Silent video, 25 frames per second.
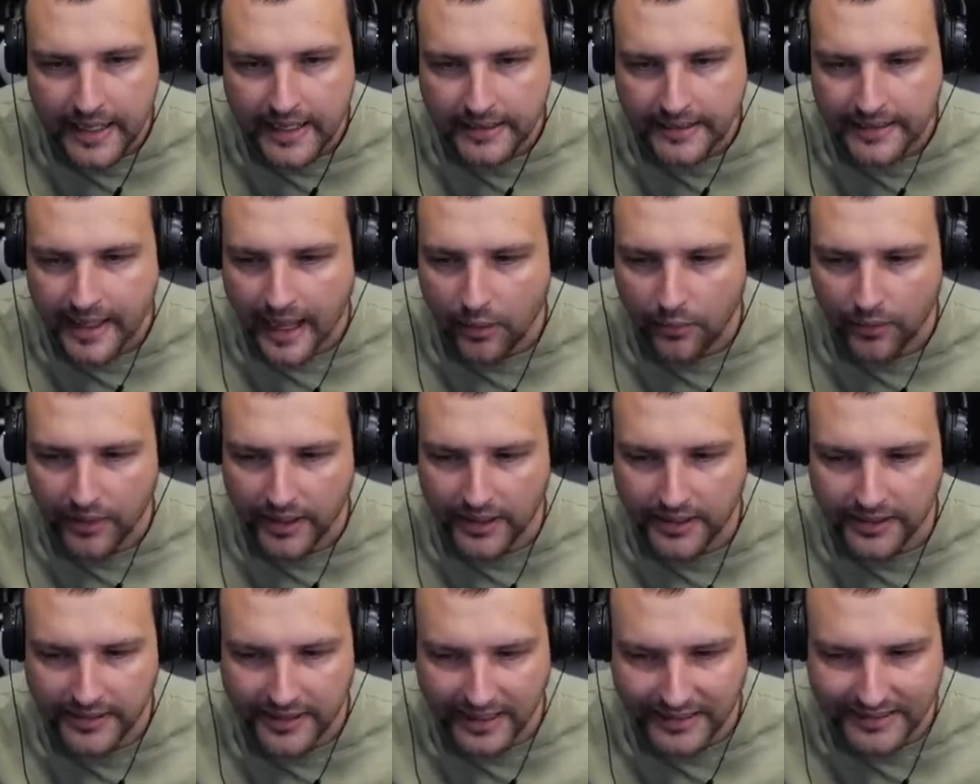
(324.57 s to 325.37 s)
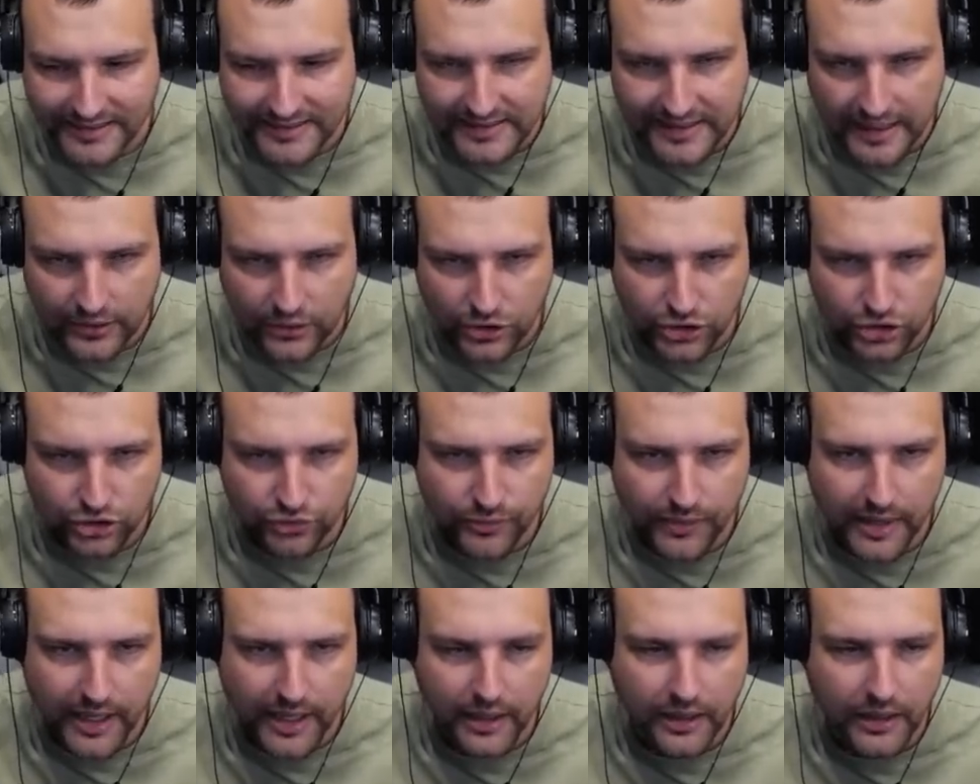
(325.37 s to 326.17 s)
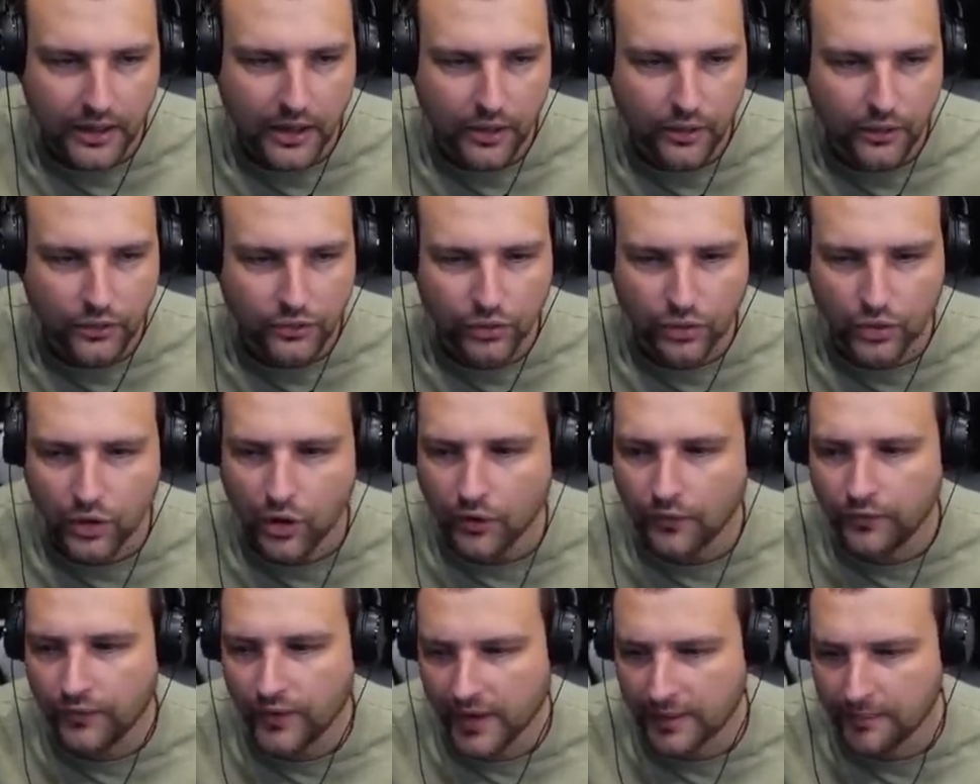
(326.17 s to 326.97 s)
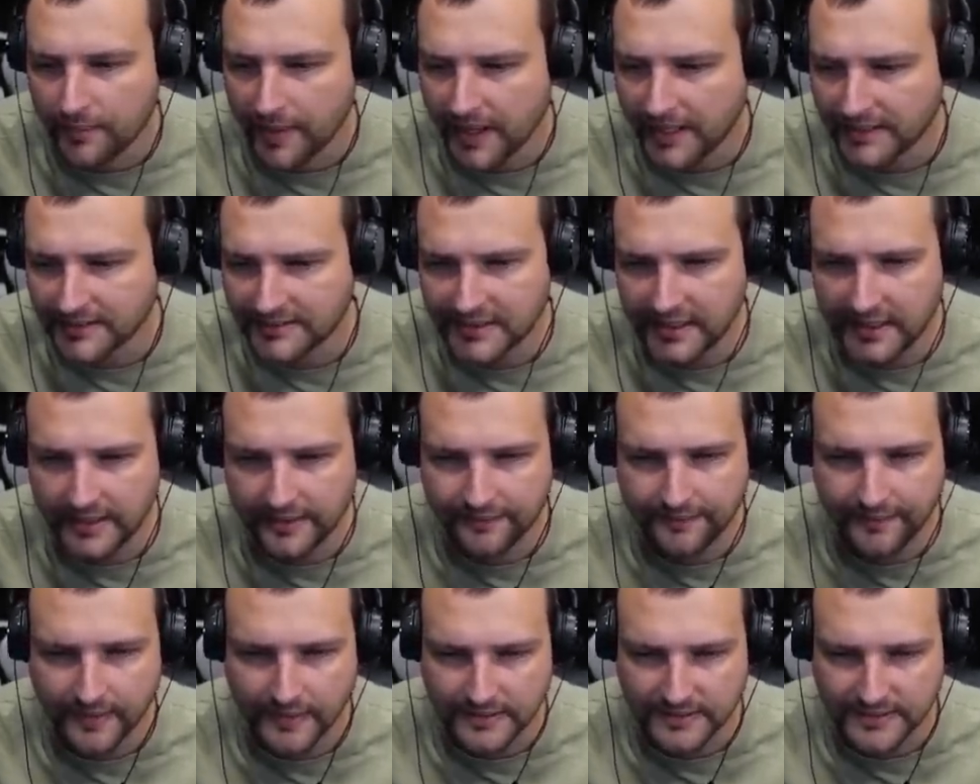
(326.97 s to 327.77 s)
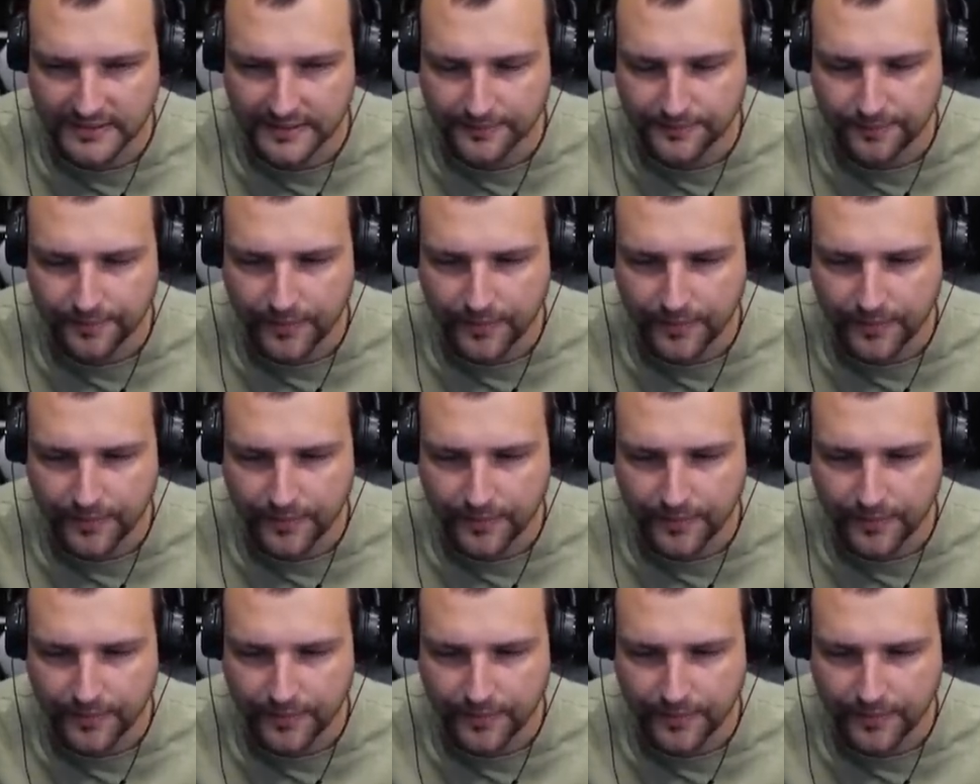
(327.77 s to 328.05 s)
Now, in 10 seconds, we are going to go for a base defense.